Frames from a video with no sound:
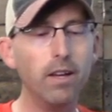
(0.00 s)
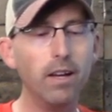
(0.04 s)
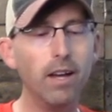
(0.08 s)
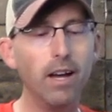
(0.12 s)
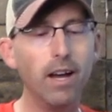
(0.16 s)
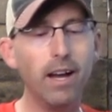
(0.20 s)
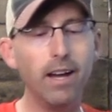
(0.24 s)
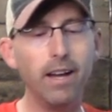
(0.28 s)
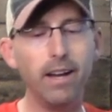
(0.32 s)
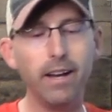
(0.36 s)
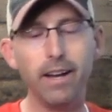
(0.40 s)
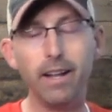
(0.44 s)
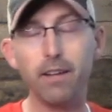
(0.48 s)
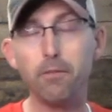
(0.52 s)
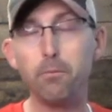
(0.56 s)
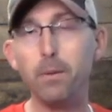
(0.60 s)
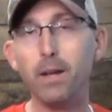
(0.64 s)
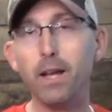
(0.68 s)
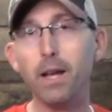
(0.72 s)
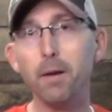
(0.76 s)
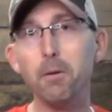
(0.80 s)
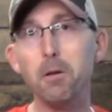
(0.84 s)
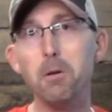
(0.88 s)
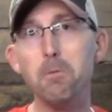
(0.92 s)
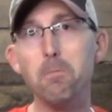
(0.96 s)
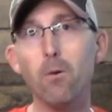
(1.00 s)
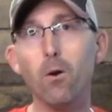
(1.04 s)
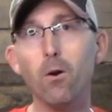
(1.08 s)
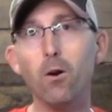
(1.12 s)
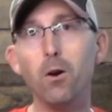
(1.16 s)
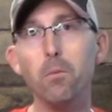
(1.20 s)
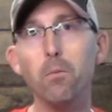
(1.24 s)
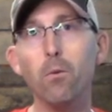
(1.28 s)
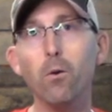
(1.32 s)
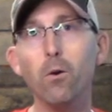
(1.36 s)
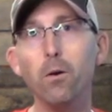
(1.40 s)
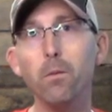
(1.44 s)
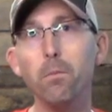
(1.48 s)
Uh, and that's becoming more
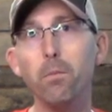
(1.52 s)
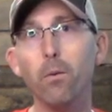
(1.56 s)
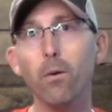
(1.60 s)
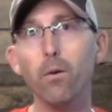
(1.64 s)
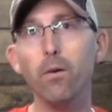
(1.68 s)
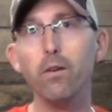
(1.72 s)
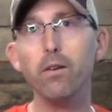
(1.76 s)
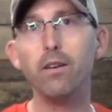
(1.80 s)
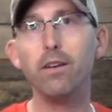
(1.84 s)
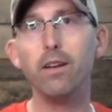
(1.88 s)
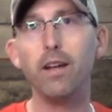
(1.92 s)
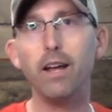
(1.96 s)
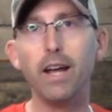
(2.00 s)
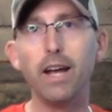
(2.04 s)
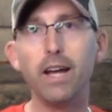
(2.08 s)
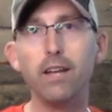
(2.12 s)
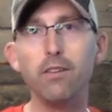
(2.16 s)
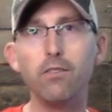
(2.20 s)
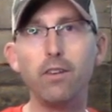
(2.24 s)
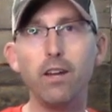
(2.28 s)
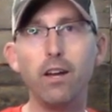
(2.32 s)
and more important as